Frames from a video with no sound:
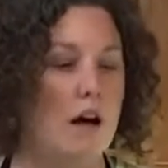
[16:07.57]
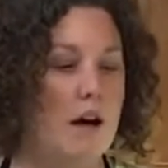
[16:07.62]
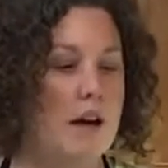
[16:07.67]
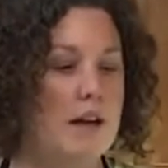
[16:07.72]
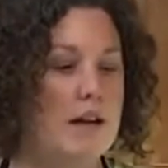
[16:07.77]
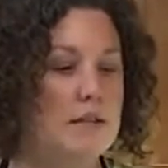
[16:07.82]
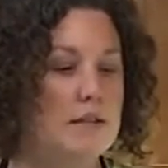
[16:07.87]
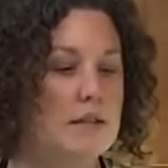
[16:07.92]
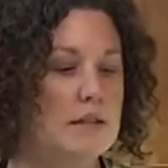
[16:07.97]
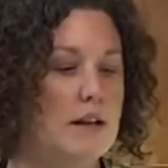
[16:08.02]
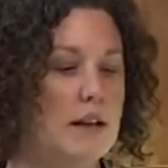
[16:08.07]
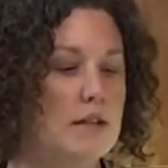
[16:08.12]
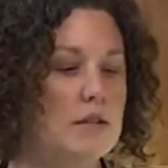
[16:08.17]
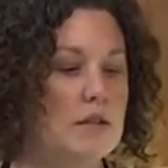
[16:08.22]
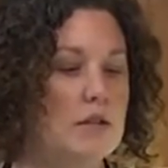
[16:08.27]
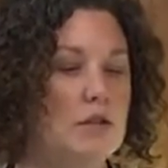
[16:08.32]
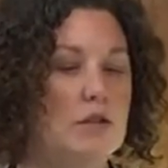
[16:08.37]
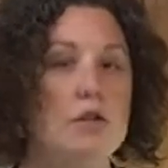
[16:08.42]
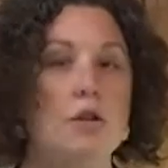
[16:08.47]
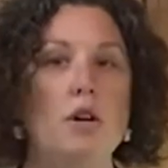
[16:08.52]
it says
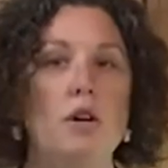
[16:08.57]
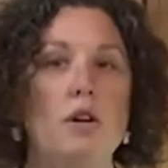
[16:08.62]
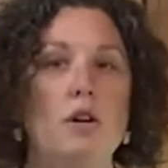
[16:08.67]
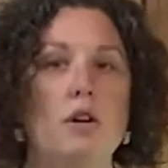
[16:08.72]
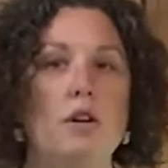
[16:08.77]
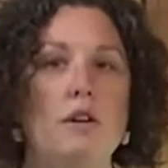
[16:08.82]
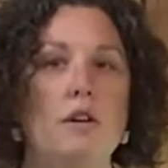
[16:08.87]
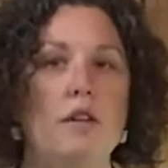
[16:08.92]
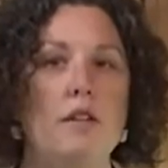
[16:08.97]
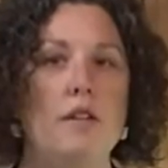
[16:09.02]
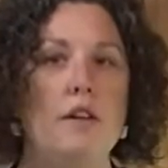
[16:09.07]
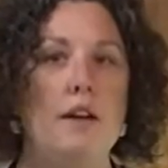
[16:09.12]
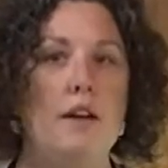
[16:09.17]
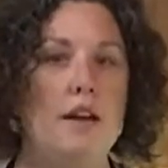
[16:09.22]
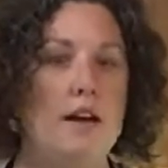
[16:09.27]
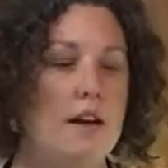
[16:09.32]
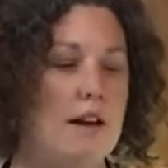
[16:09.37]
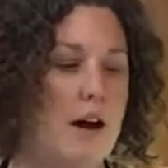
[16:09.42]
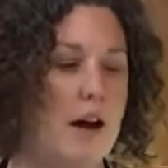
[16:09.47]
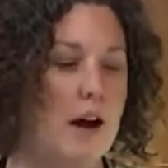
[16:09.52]
to turn
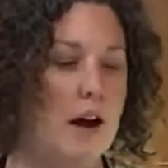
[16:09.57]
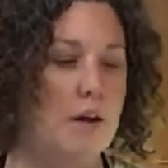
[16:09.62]
the